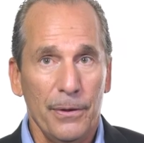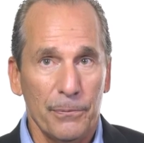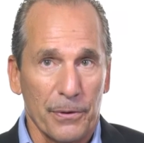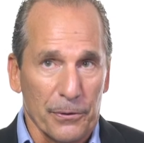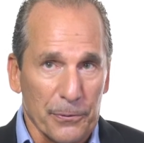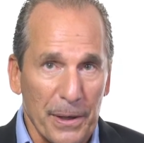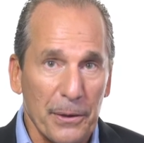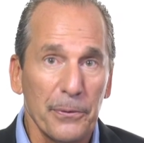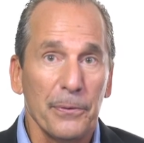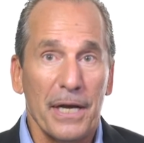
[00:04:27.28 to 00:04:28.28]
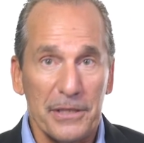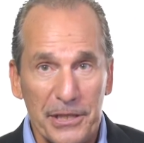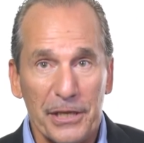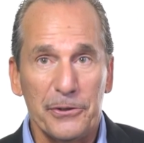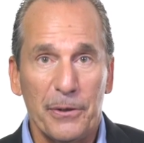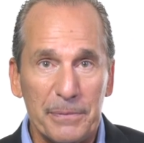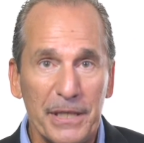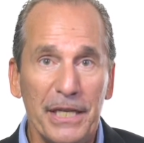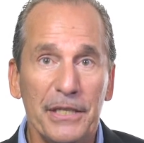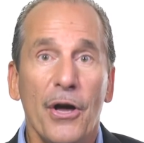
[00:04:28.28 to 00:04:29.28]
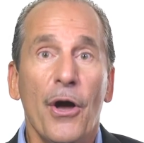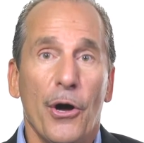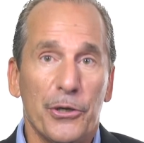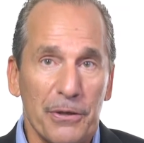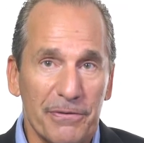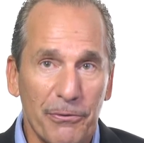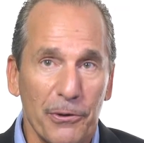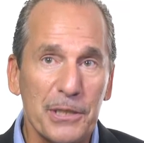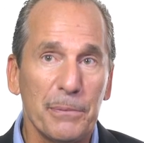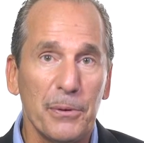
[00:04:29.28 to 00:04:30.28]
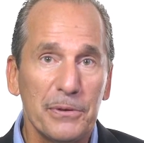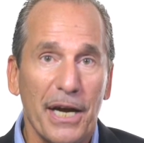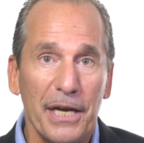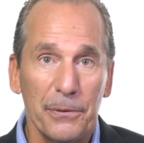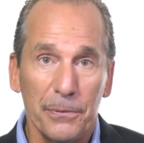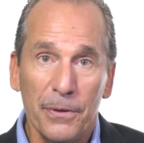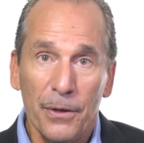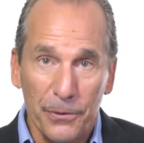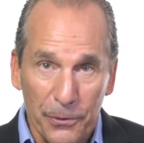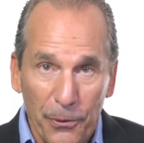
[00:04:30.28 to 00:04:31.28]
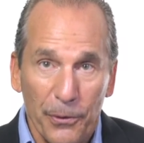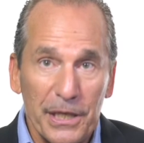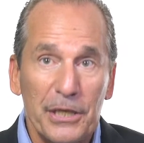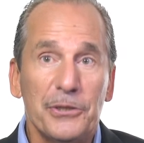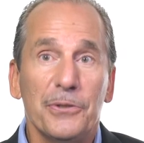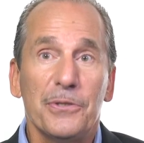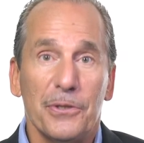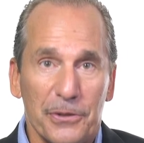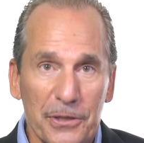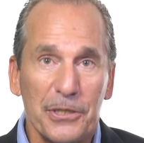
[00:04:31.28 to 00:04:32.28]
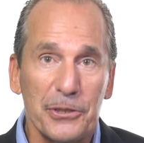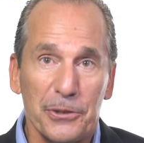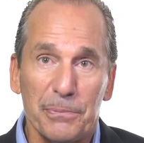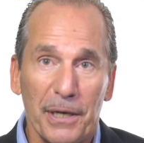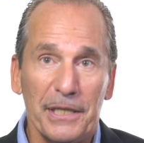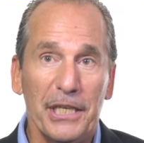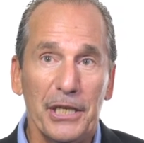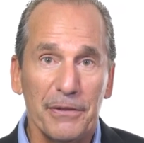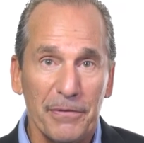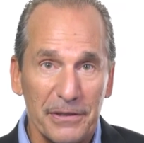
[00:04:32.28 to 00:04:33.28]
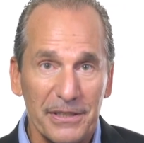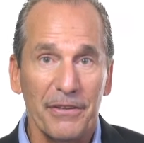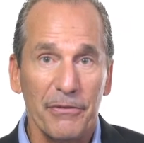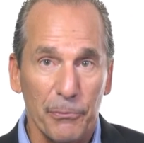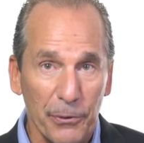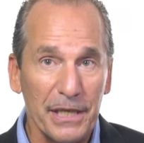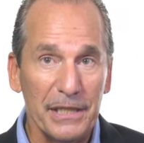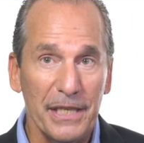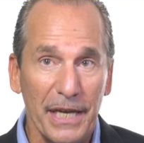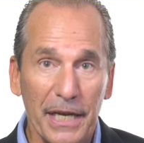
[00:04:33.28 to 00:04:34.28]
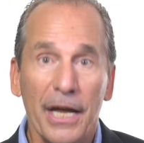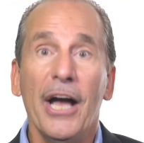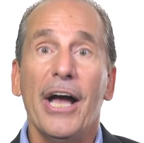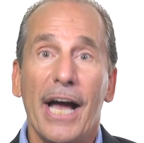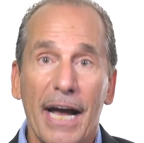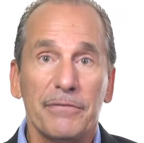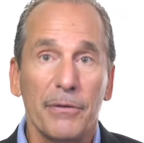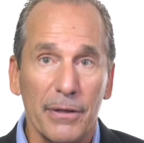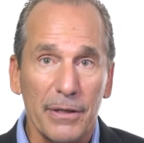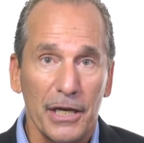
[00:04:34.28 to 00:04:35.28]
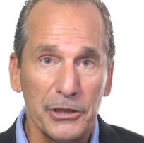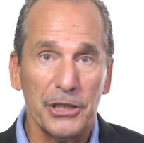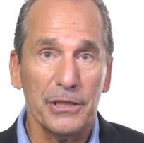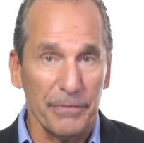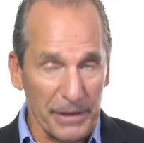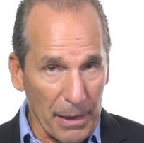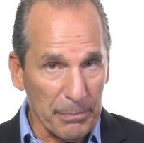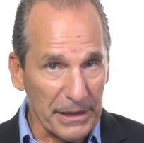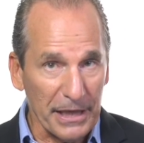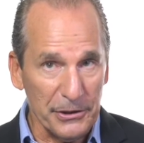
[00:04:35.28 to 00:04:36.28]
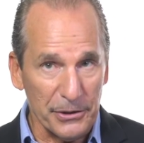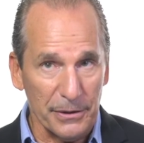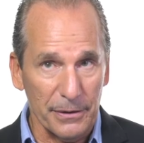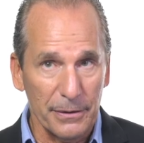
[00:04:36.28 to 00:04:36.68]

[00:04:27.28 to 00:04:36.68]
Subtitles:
Where the creditor has yet to obtain an enforceable title, the court issues a decision by the end of the 10th working day after the lodging of the application.